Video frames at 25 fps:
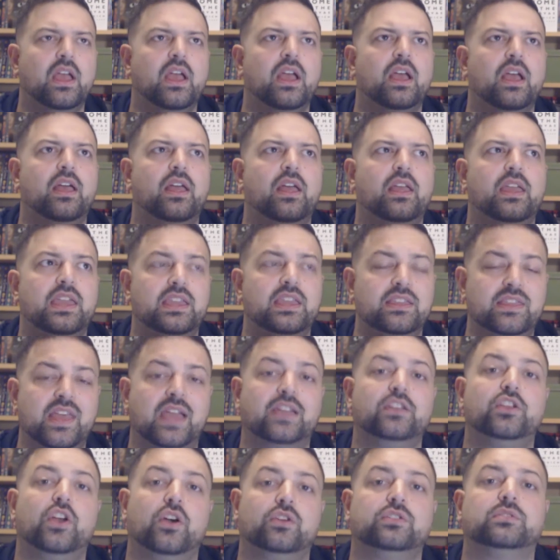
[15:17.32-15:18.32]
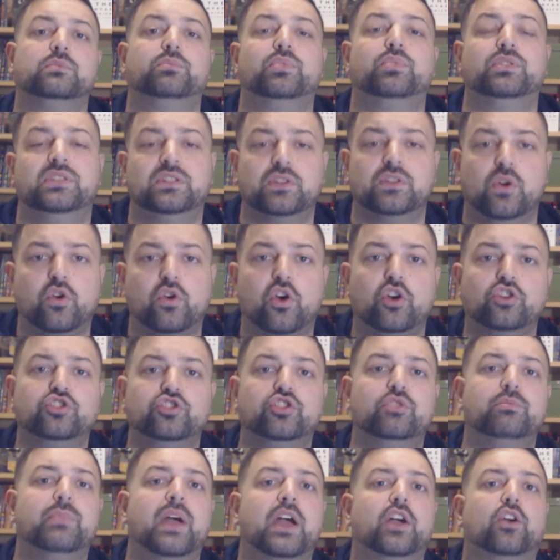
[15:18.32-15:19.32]
He then goes and puts his old costume
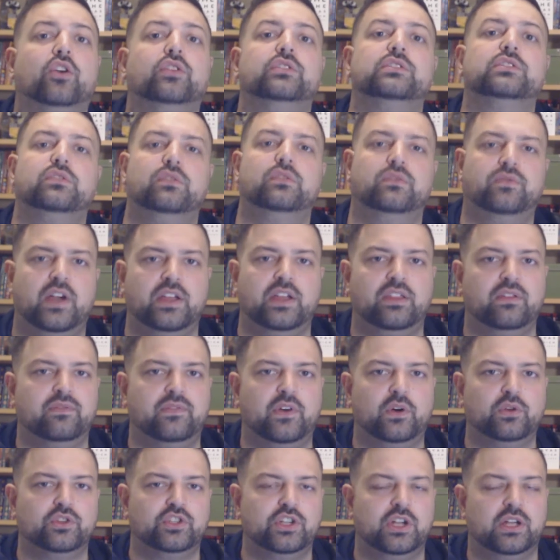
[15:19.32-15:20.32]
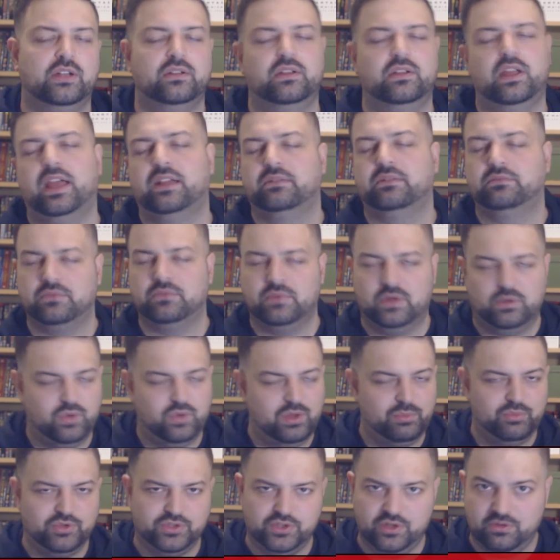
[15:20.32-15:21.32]
back on to fight the Vulture, and we
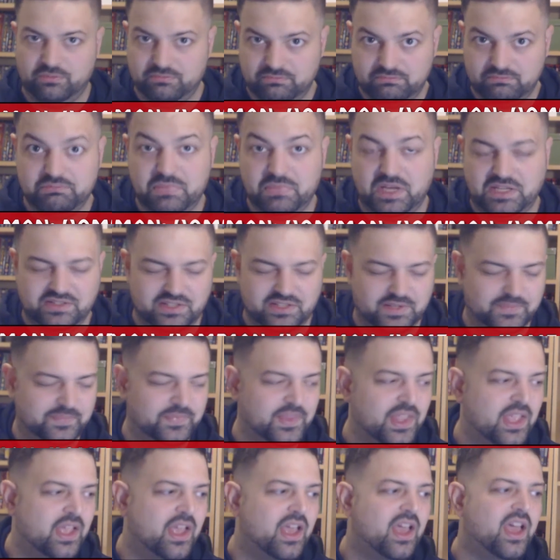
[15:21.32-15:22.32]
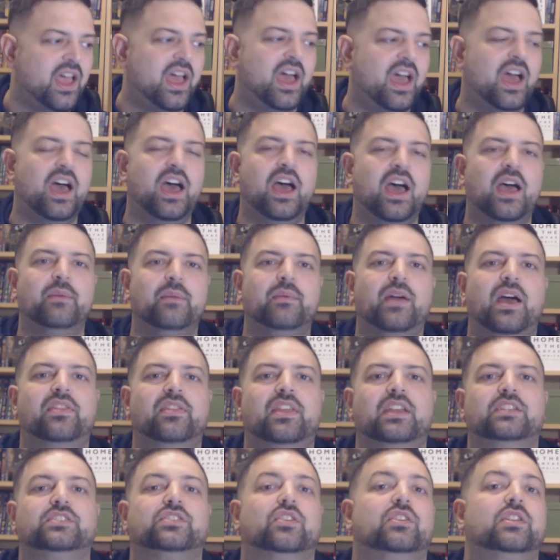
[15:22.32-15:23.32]
presume beats him. And then
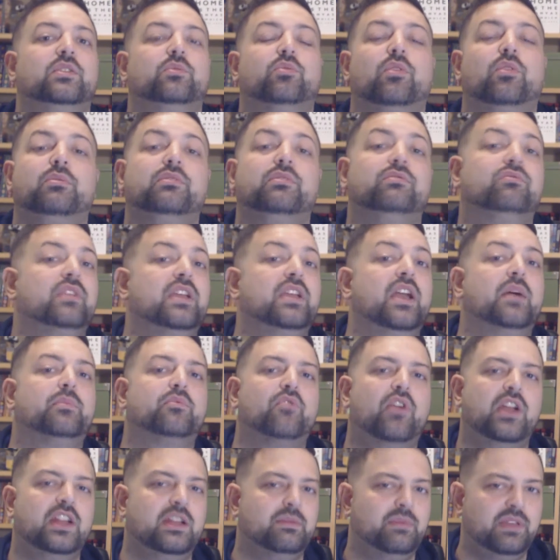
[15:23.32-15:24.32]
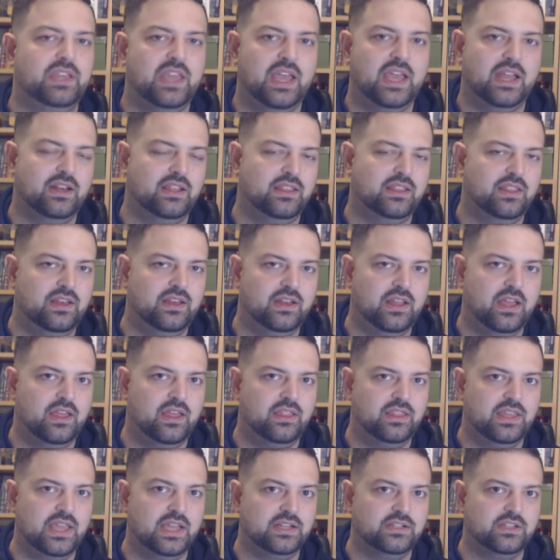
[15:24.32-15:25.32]
Tony will probably re-upgrade him again at
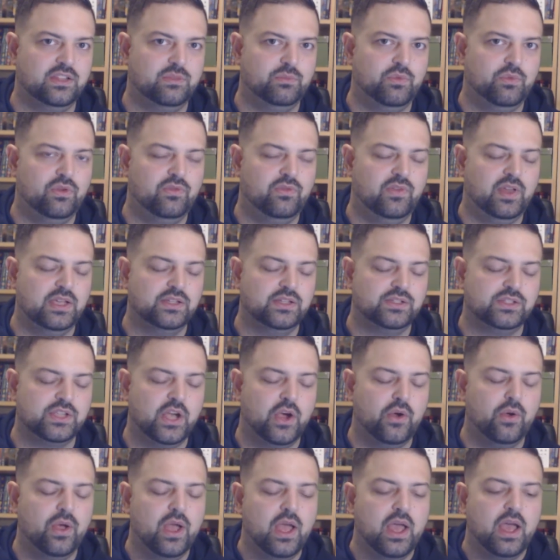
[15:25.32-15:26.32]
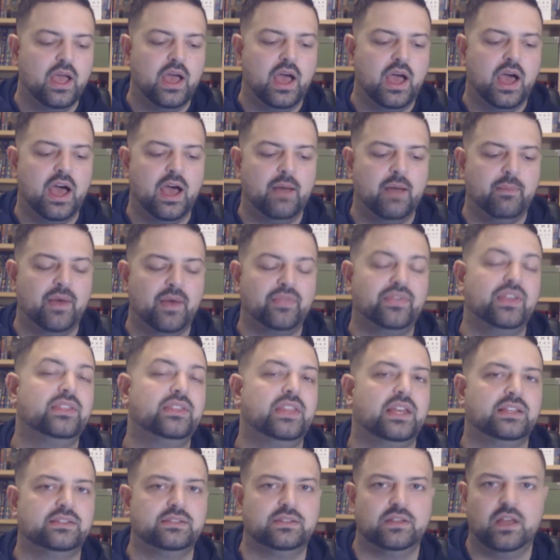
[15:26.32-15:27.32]
the end of the movie. So I think
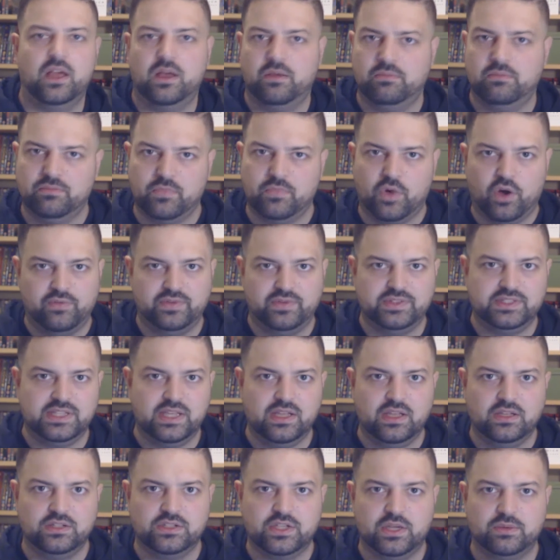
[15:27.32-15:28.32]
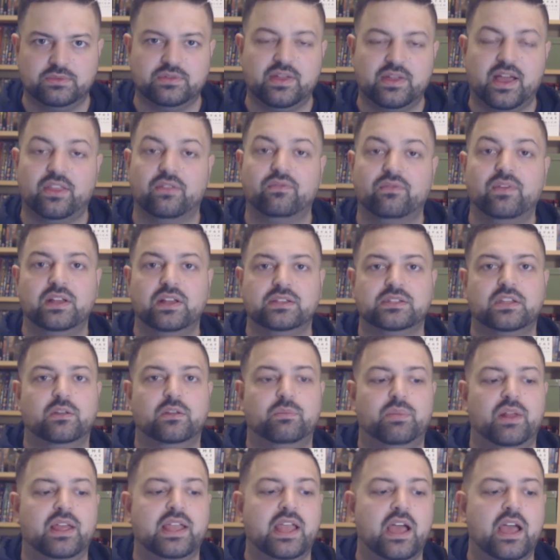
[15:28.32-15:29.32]
that's obviously in terms of how the villain's going to
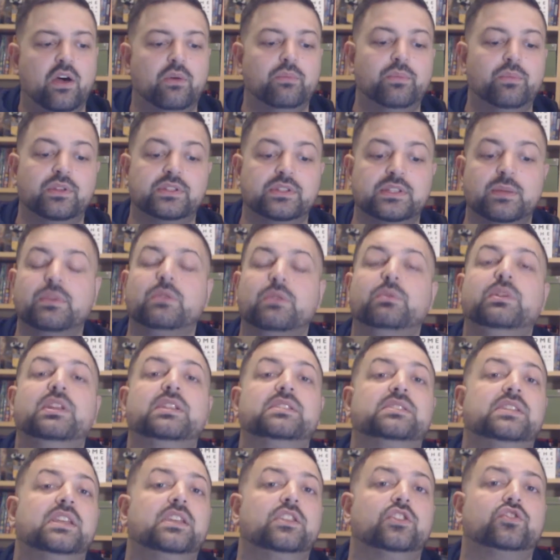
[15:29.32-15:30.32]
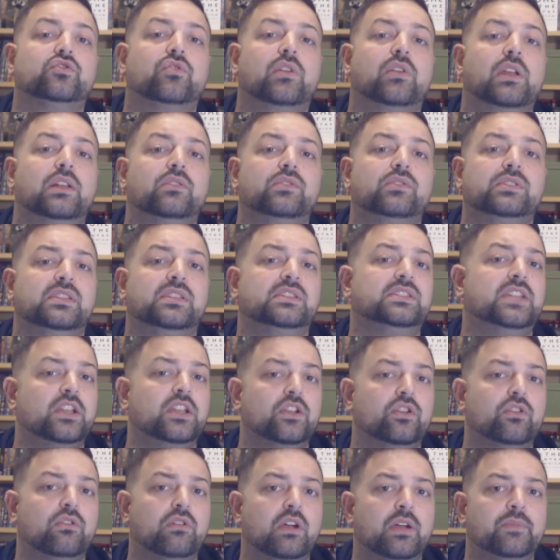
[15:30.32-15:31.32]
play out. But something we didn't see in the trailer is the
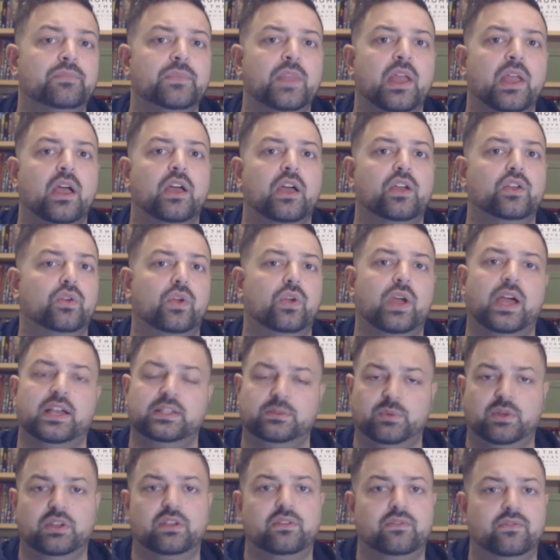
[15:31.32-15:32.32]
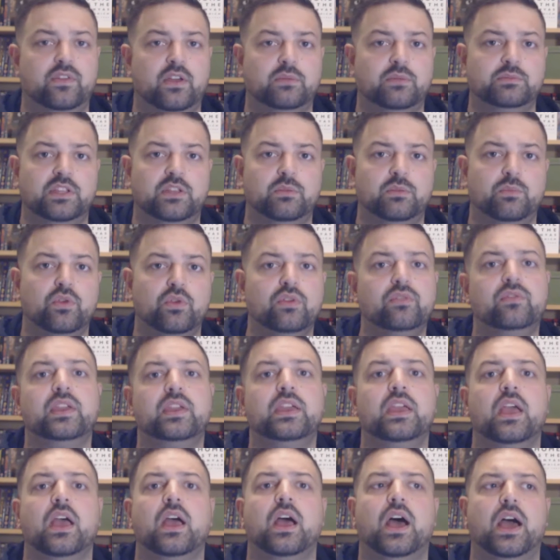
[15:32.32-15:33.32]
Tinkerer, who has been confirmed in the movie.
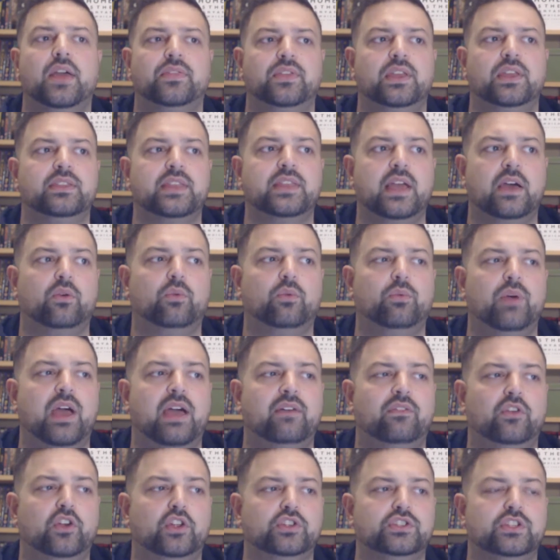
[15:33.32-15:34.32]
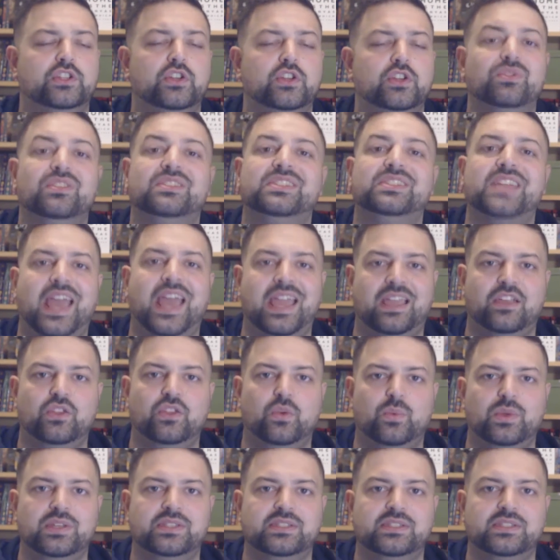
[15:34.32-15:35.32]
I think that will have a lot to do with the tech that
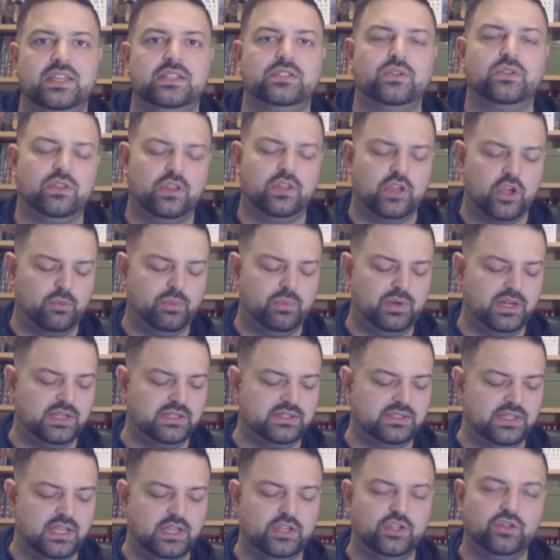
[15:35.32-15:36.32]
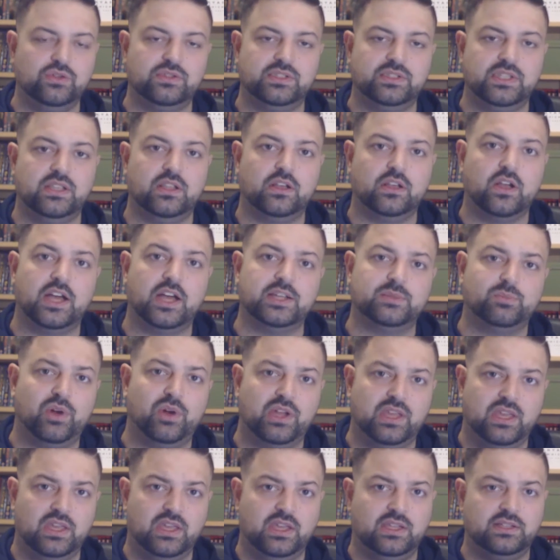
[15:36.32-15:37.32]
we see. So in the opening scene, you see the guys
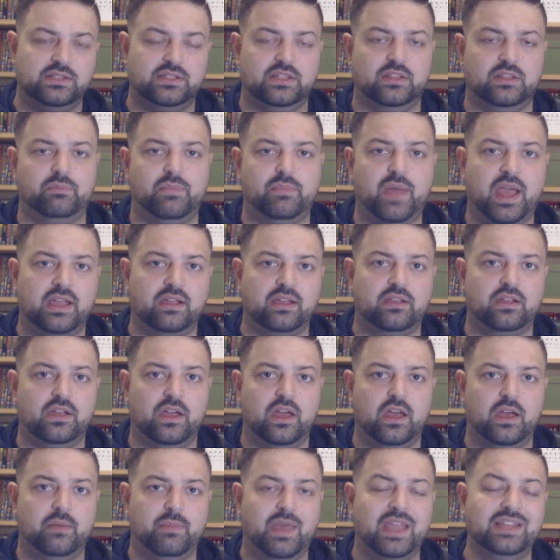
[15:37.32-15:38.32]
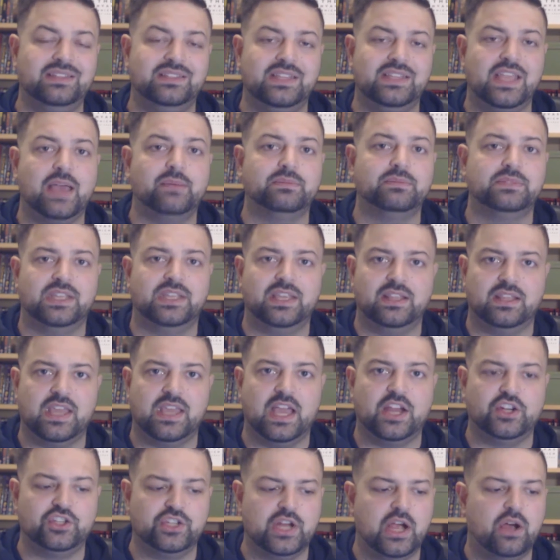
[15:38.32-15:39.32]
breaking into the bank ATM to get the
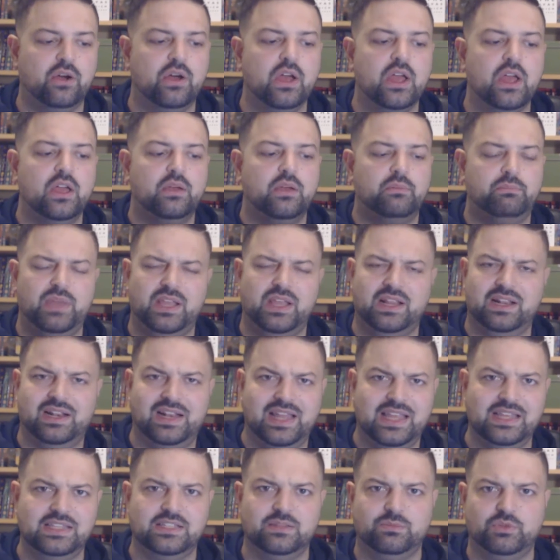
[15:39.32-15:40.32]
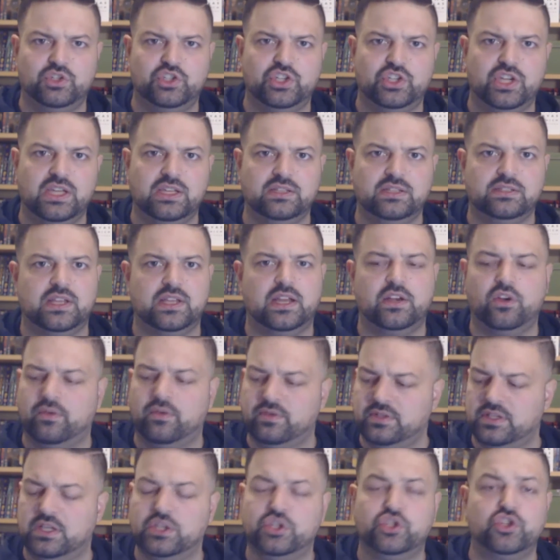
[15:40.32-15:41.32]
cash out, big laser machines, and
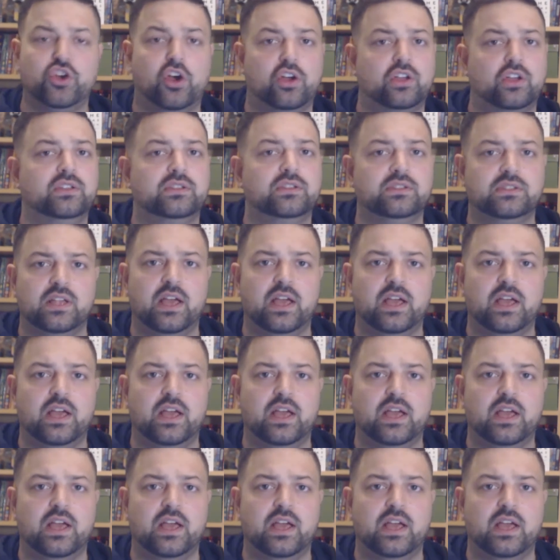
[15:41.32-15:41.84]
obviously shockers,